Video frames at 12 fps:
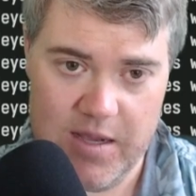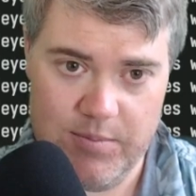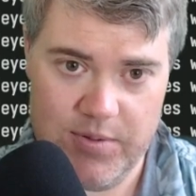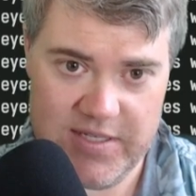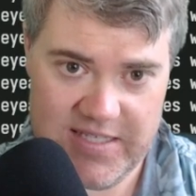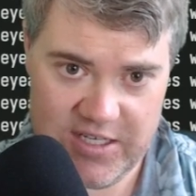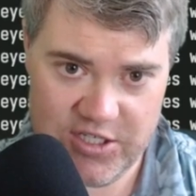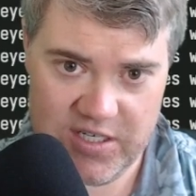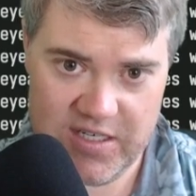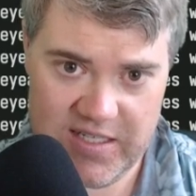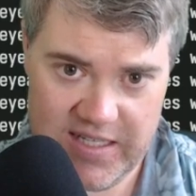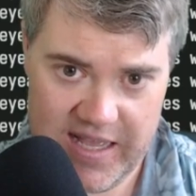
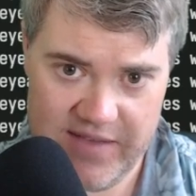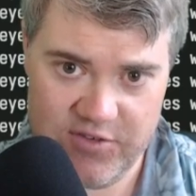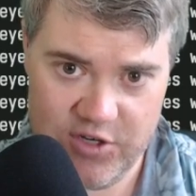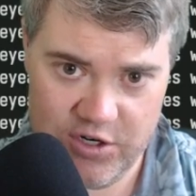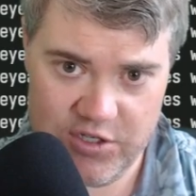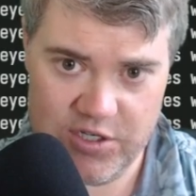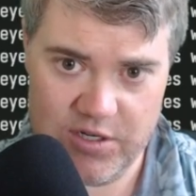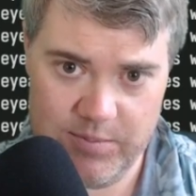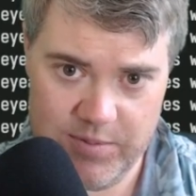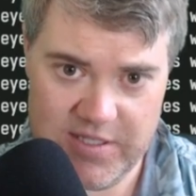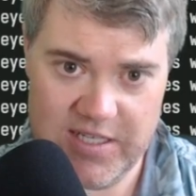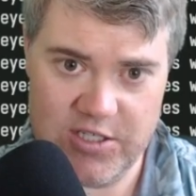position left, cursor
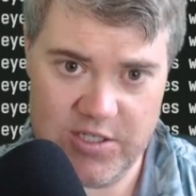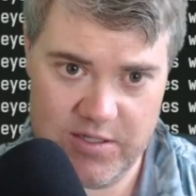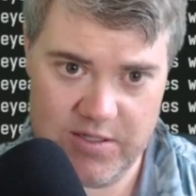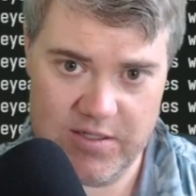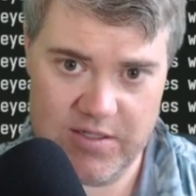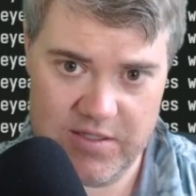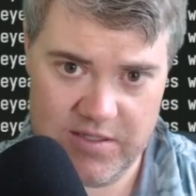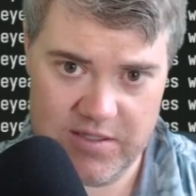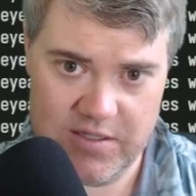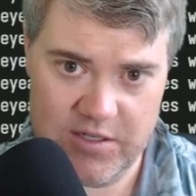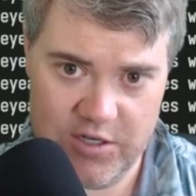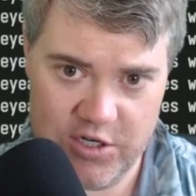position,
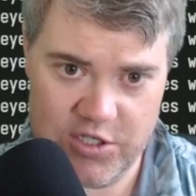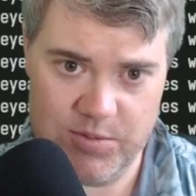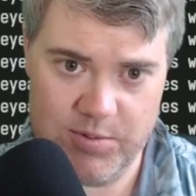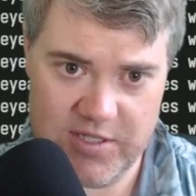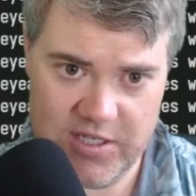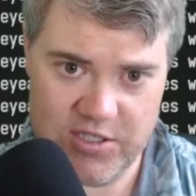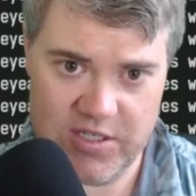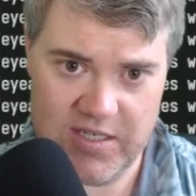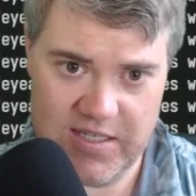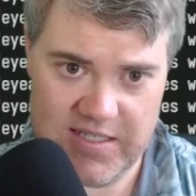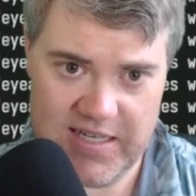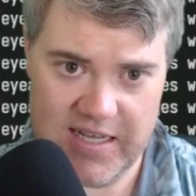
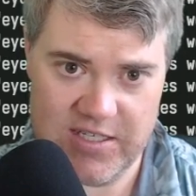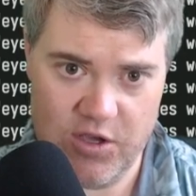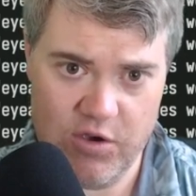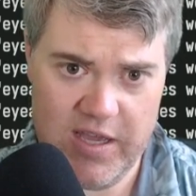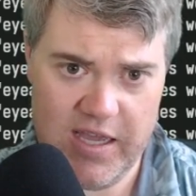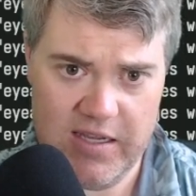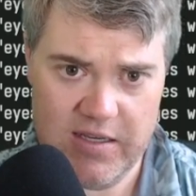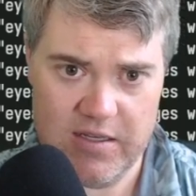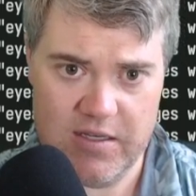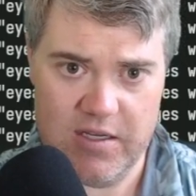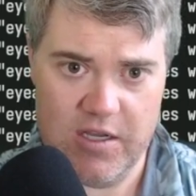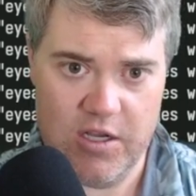text. Okay.
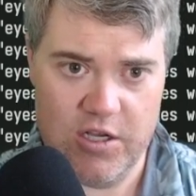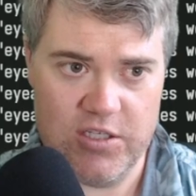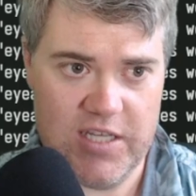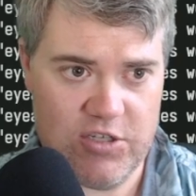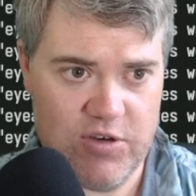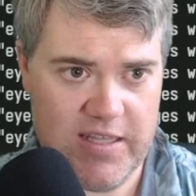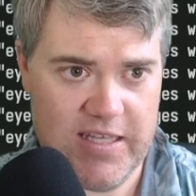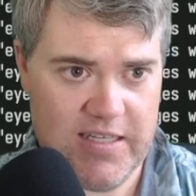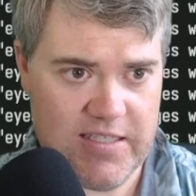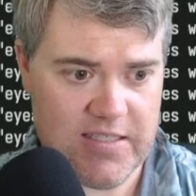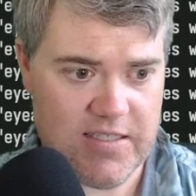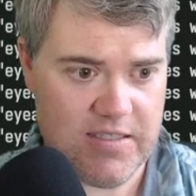So let's try
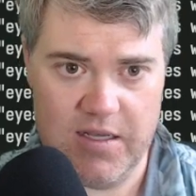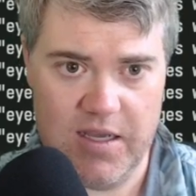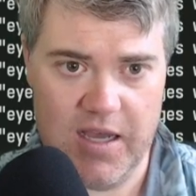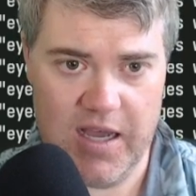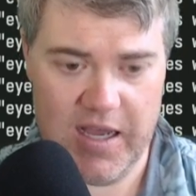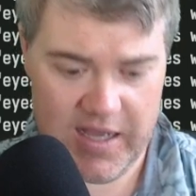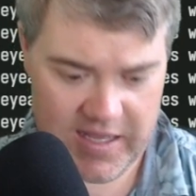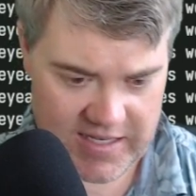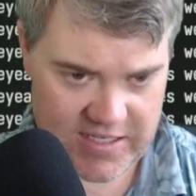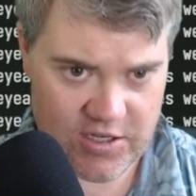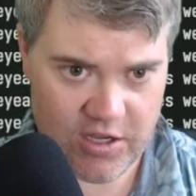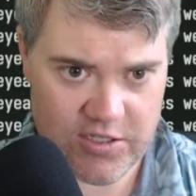this. And
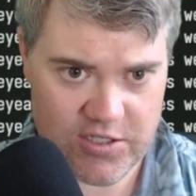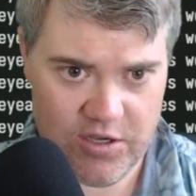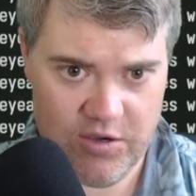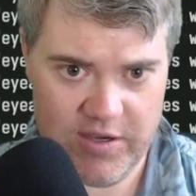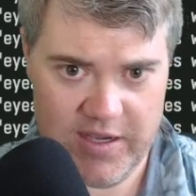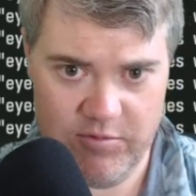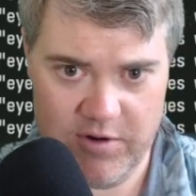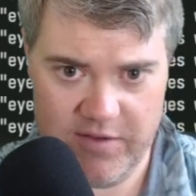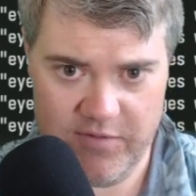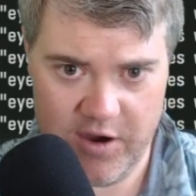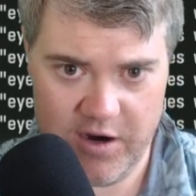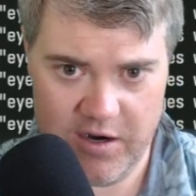let's also get rid
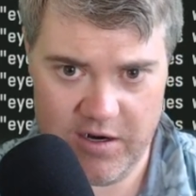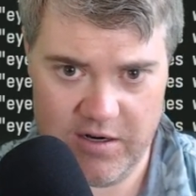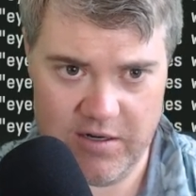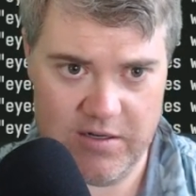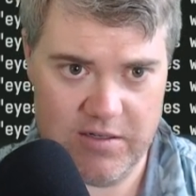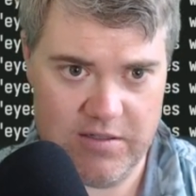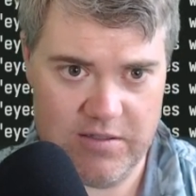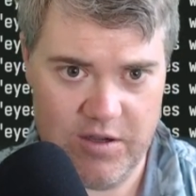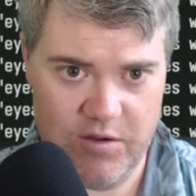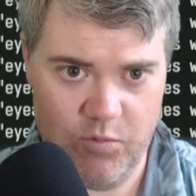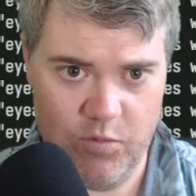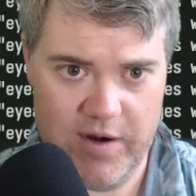of our
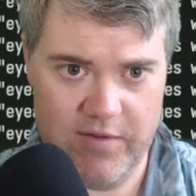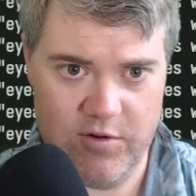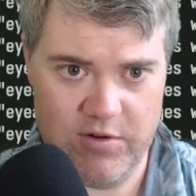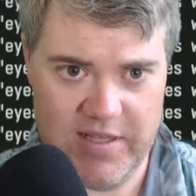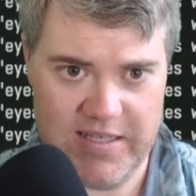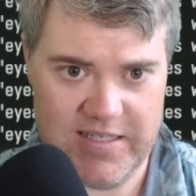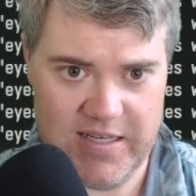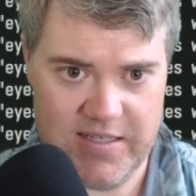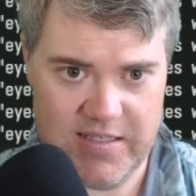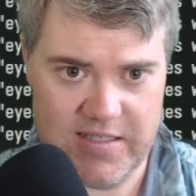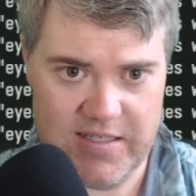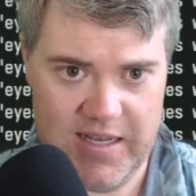whatever this
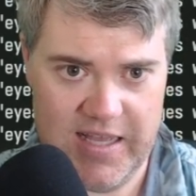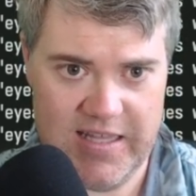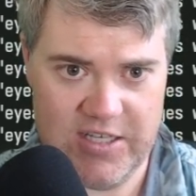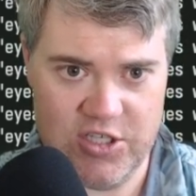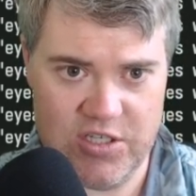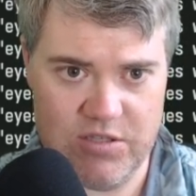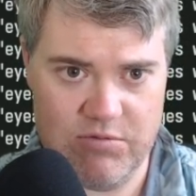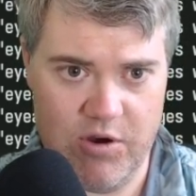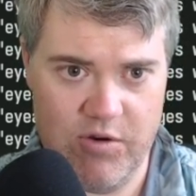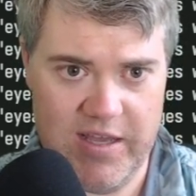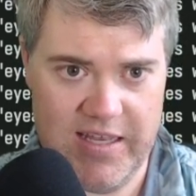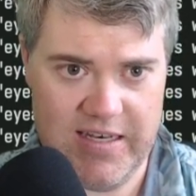is. And let's just throw
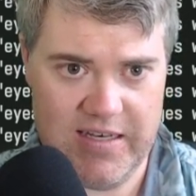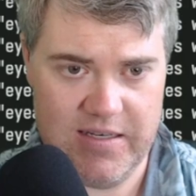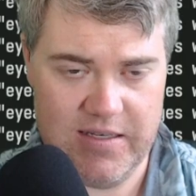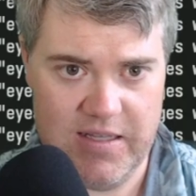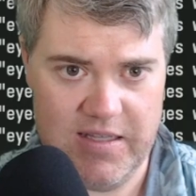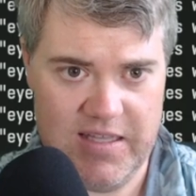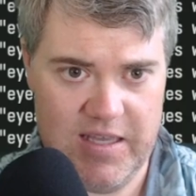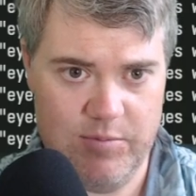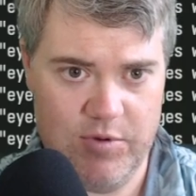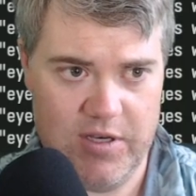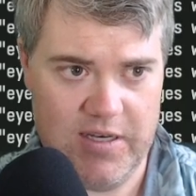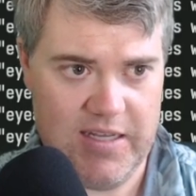in the
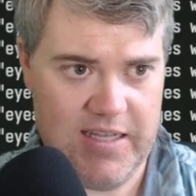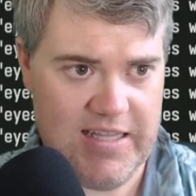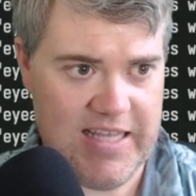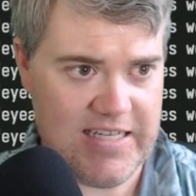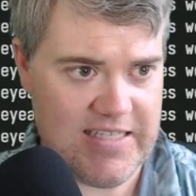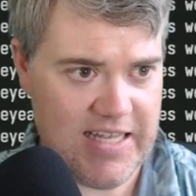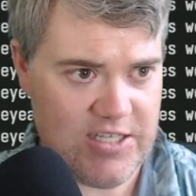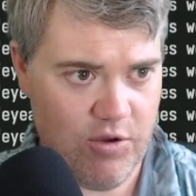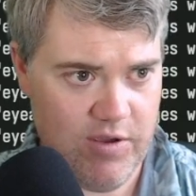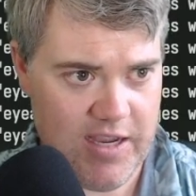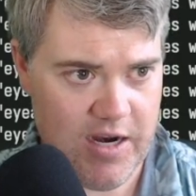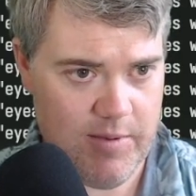input. And that's all
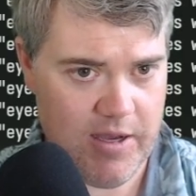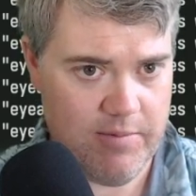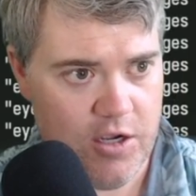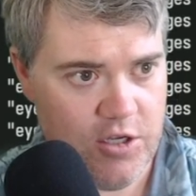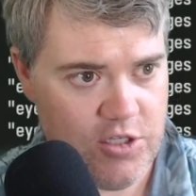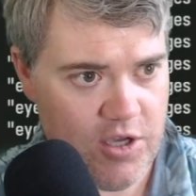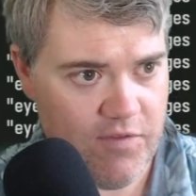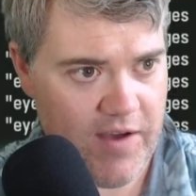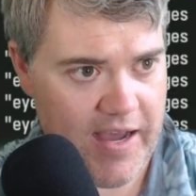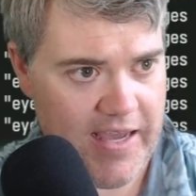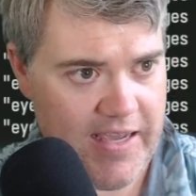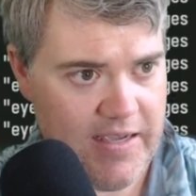we care about. So if
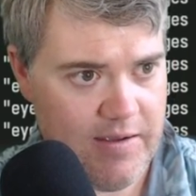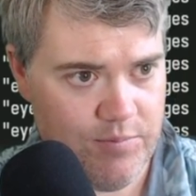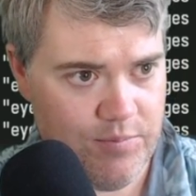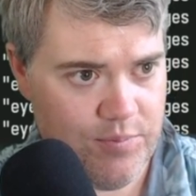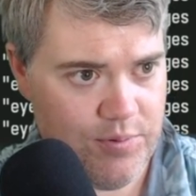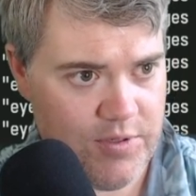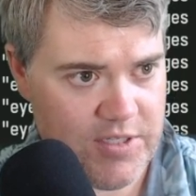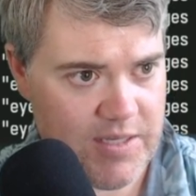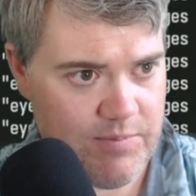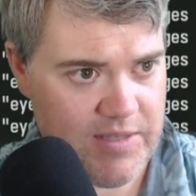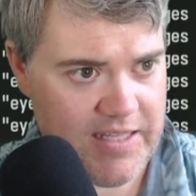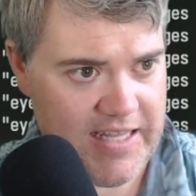I put
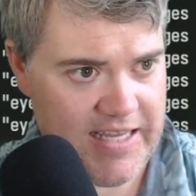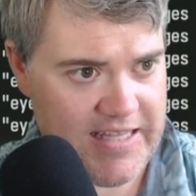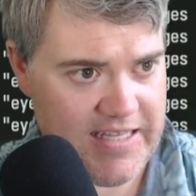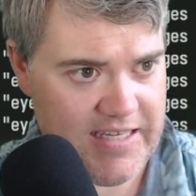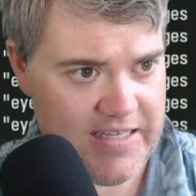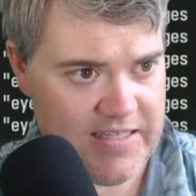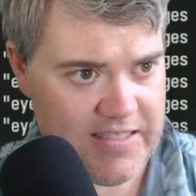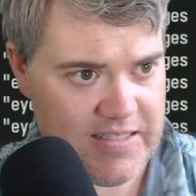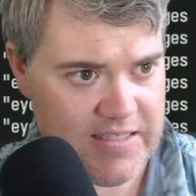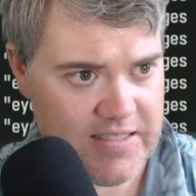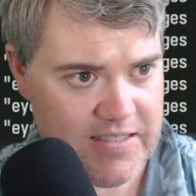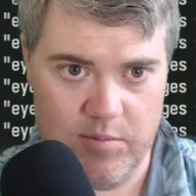something like
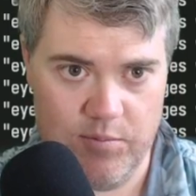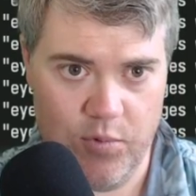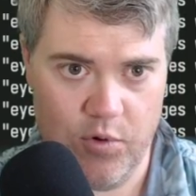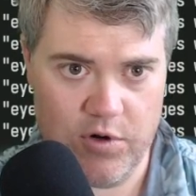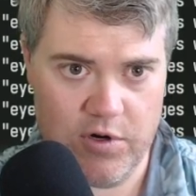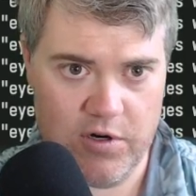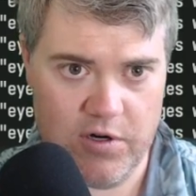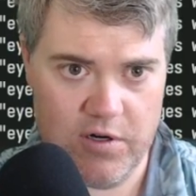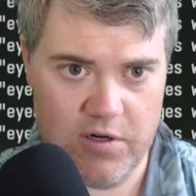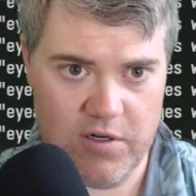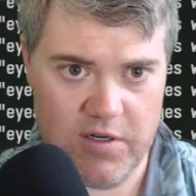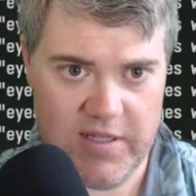this,
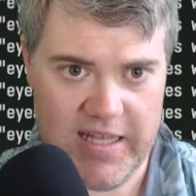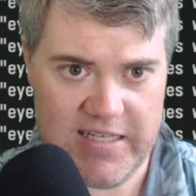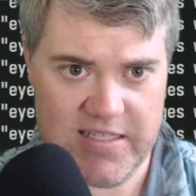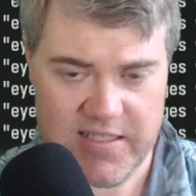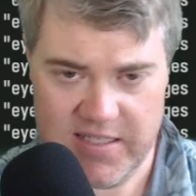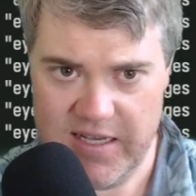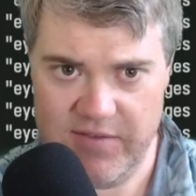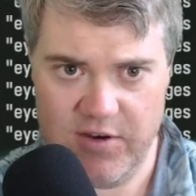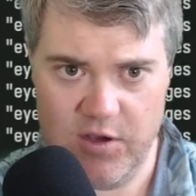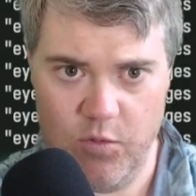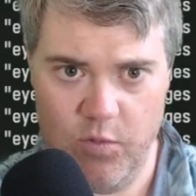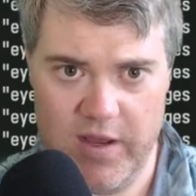border, let's give it
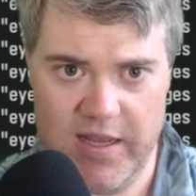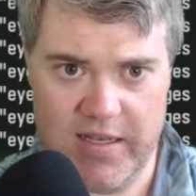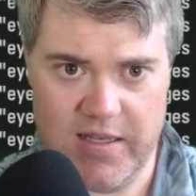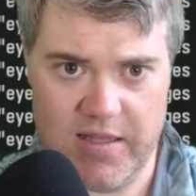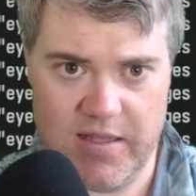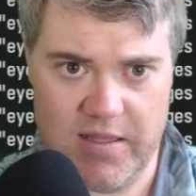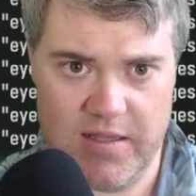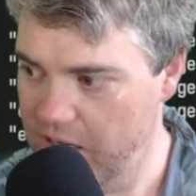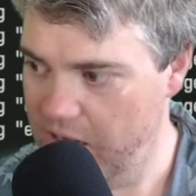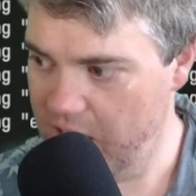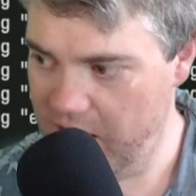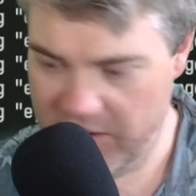a width
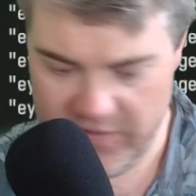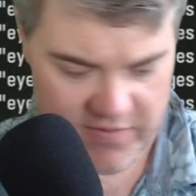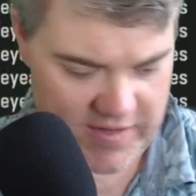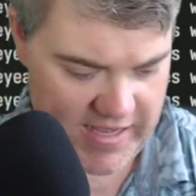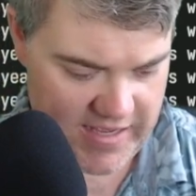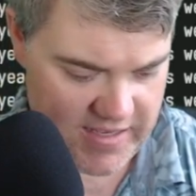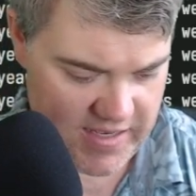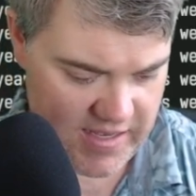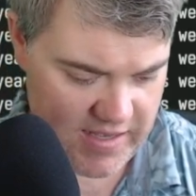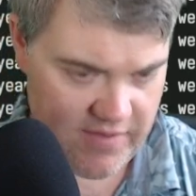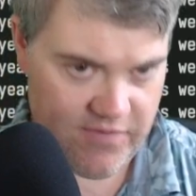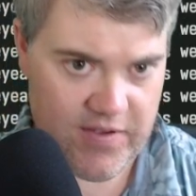of like
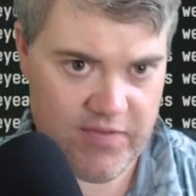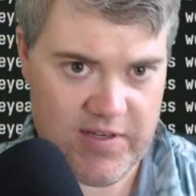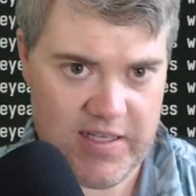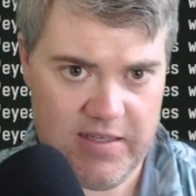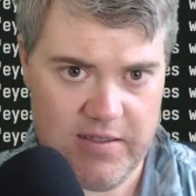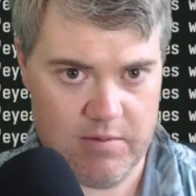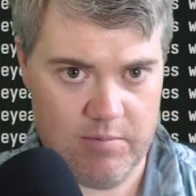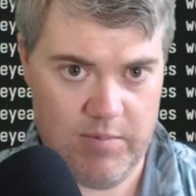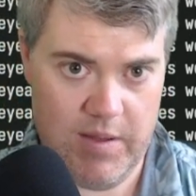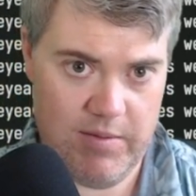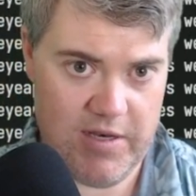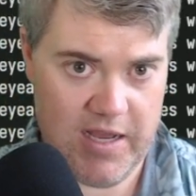50,
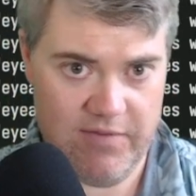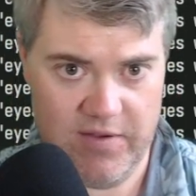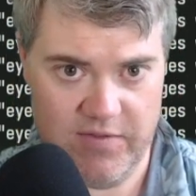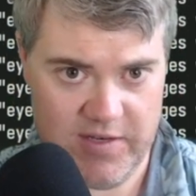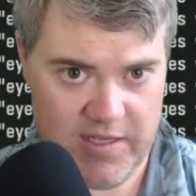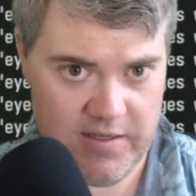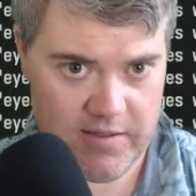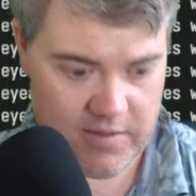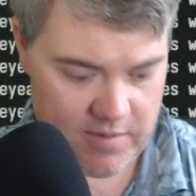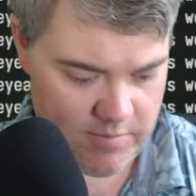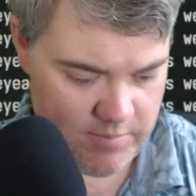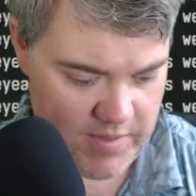maybe not 50,
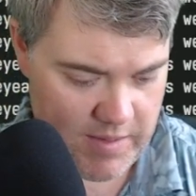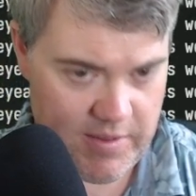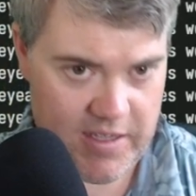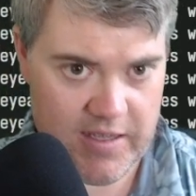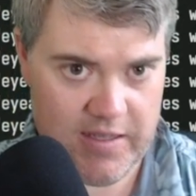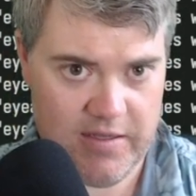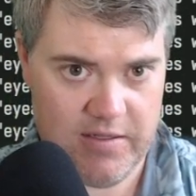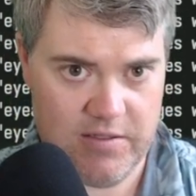maybe